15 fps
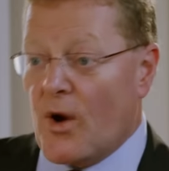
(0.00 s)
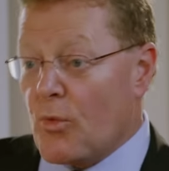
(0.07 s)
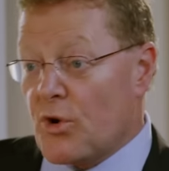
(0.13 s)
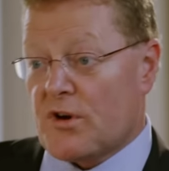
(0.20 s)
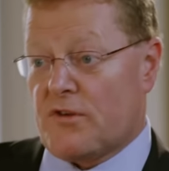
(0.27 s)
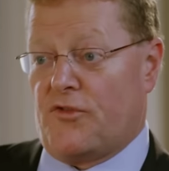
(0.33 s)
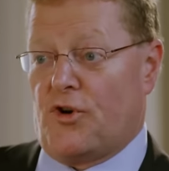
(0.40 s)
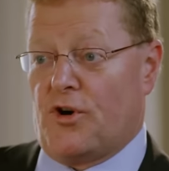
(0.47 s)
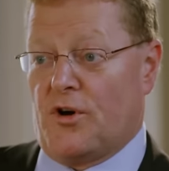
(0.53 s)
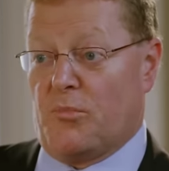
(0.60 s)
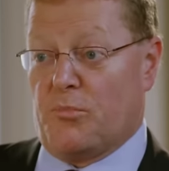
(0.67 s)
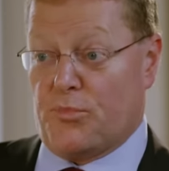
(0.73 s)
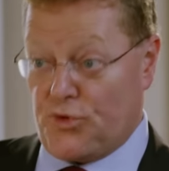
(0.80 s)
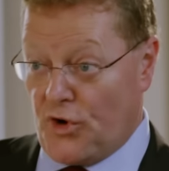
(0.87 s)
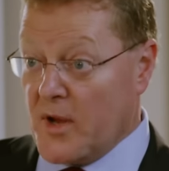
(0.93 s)
I work for a
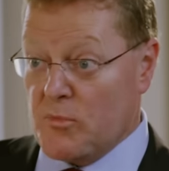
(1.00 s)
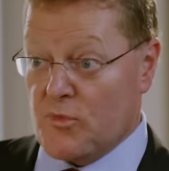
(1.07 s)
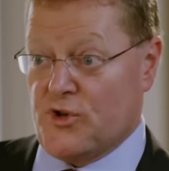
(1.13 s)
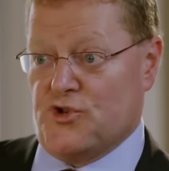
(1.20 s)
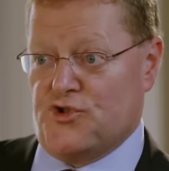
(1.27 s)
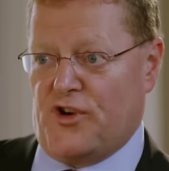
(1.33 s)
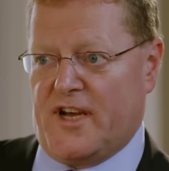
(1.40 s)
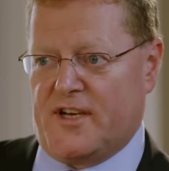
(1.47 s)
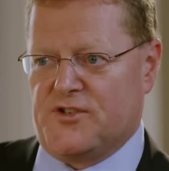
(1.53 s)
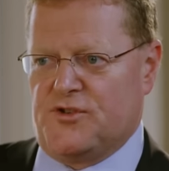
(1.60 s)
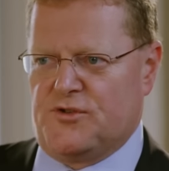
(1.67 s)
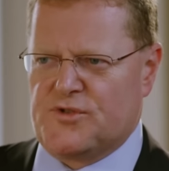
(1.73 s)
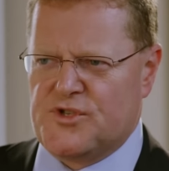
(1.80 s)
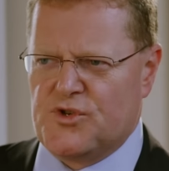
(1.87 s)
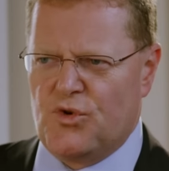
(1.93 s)
prime
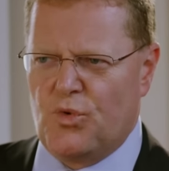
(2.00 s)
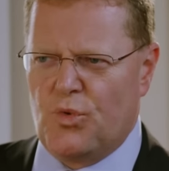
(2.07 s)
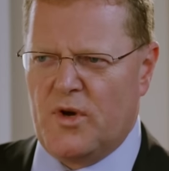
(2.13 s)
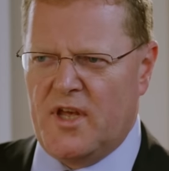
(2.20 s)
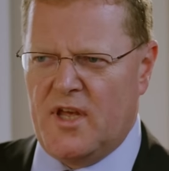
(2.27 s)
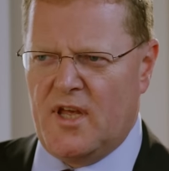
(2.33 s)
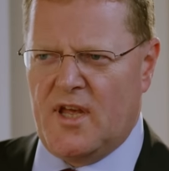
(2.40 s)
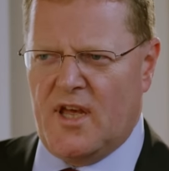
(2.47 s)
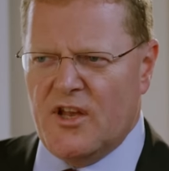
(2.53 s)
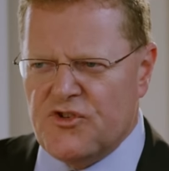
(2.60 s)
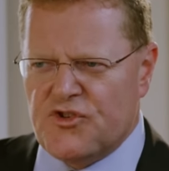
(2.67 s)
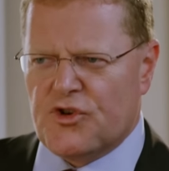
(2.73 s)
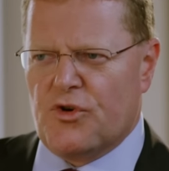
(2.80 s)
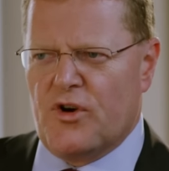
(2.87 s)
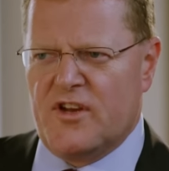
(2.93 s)
contractor, so we
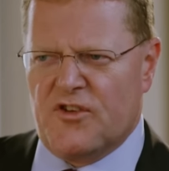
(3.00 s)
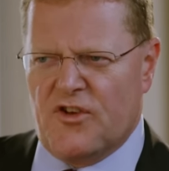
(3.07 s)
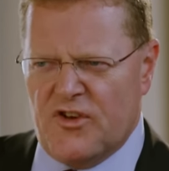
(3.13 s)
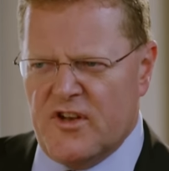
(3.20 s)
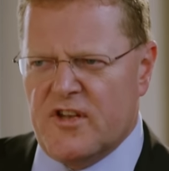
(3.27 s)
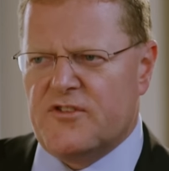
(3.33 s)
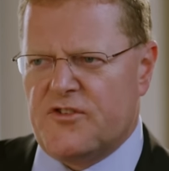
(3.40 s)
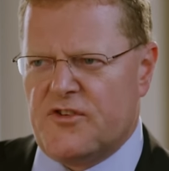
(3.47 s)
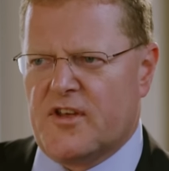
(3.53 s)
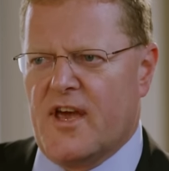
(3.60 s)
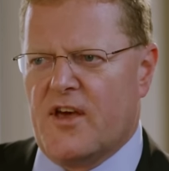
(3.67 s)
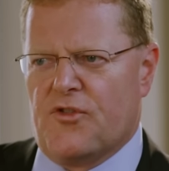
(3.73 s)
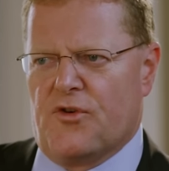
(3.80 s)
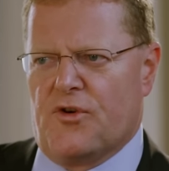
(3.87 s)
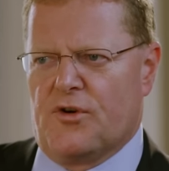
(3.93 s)
integrate and knit
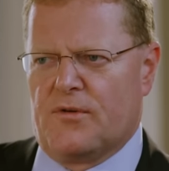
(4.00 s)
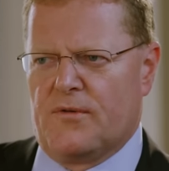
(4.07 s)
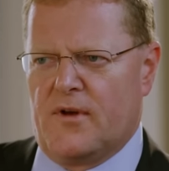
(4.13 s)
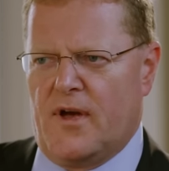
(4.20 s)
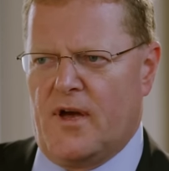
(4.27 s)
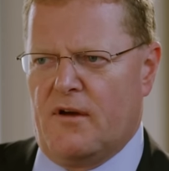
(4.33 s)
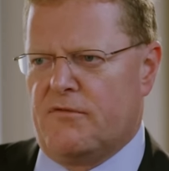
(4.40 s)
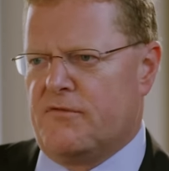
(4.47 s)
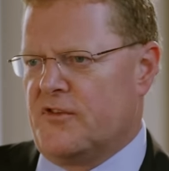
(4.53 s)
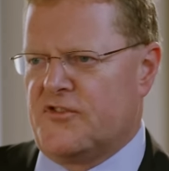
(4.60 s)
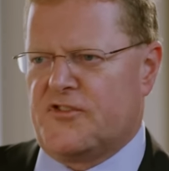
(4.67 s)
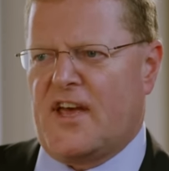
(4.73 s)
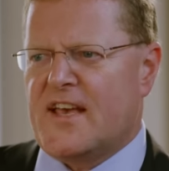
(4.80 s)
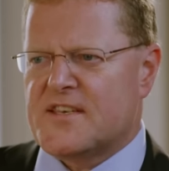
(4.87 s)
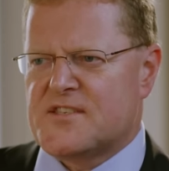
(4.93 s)
together
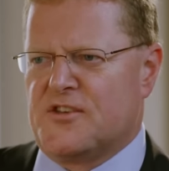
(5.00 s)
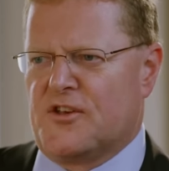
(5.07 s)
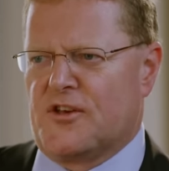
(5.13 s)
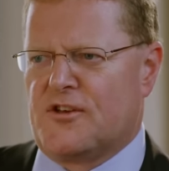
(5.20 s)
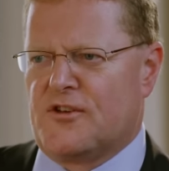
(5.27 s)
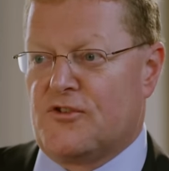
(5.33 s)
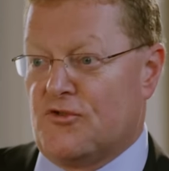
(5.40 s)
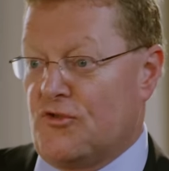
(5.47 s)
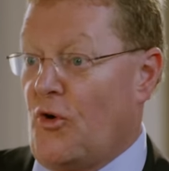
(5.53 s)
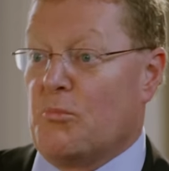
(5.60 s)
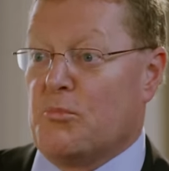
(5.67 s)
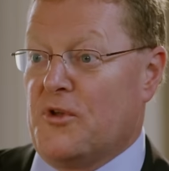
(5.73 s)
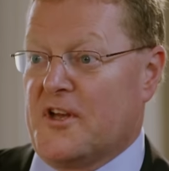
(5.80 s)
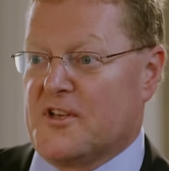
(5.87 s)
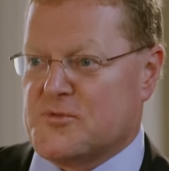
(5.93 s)
fantastic
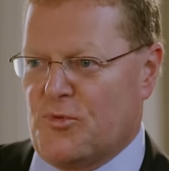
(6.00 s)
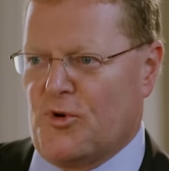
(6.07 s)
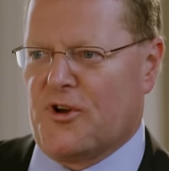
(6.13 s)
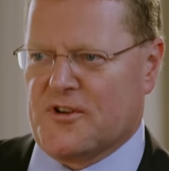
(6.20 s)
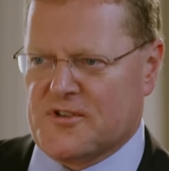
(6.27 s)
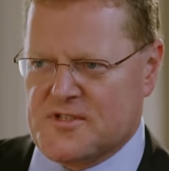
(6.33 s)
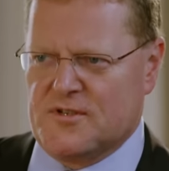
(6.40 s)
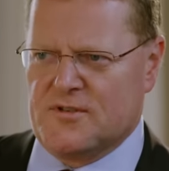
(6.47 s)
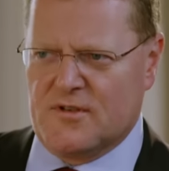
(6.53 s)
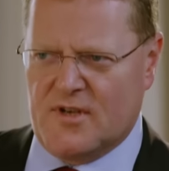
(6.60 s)
complex products